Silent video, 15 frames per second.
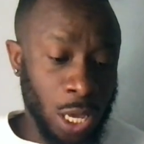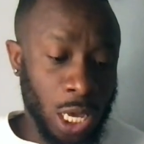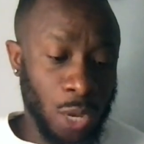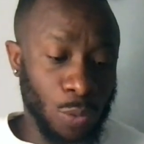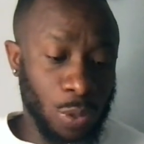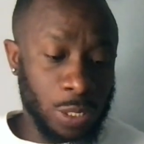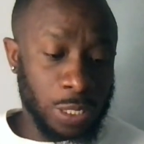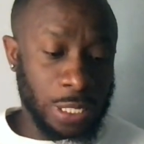
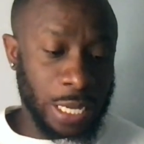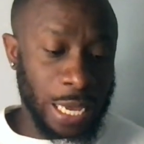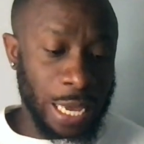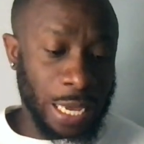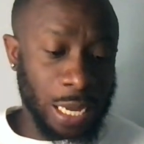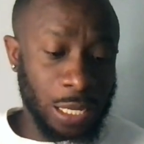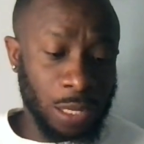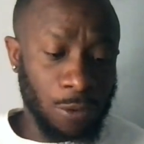it will
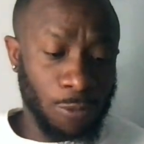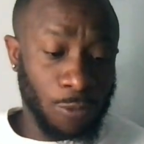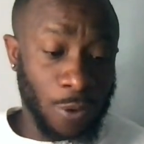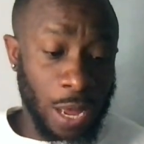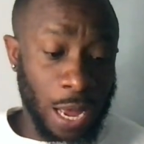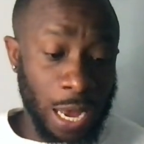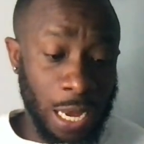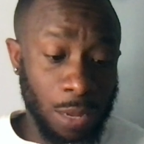take a
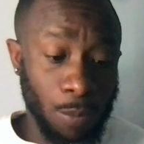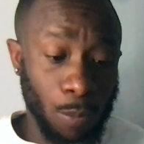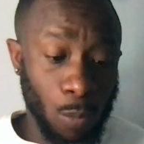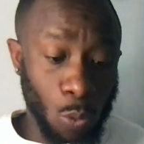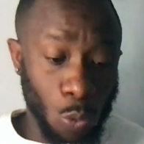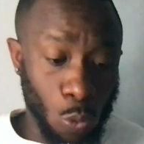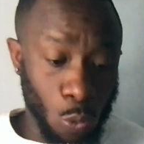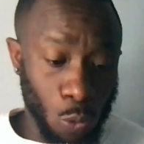divine
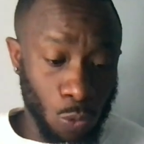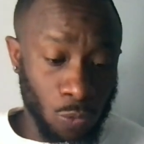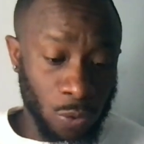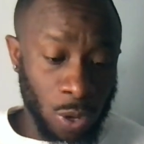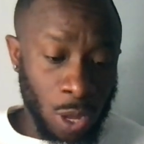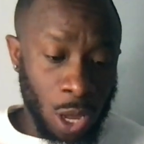move,